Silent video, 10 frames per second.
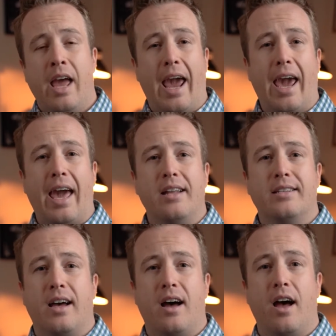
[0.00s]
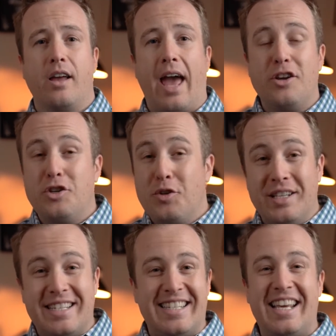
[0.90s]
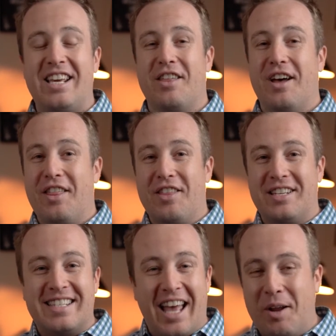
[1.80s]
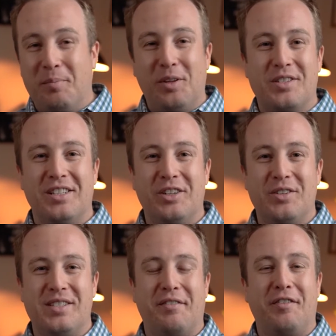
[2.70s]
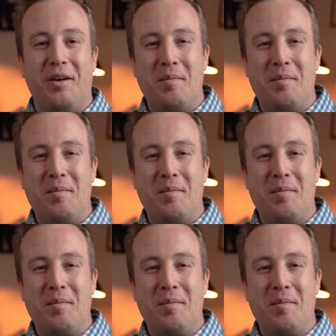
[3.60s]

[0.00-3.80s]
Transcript: And as you can see, the setup looks a little different.